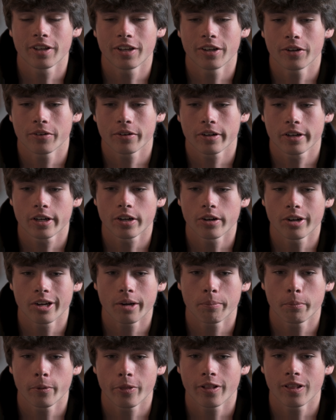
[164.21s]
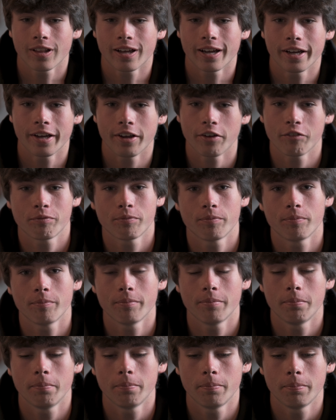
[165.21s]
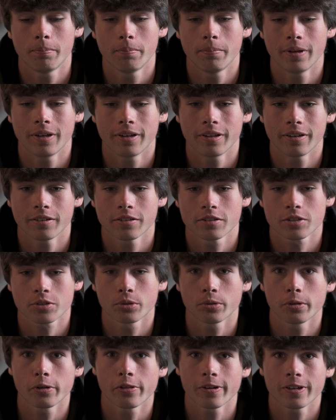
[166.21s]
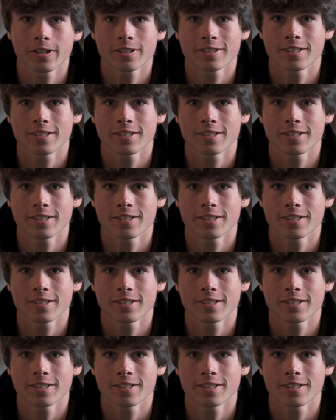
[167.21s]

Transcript: You know, growing up with Elia, I've been in school with her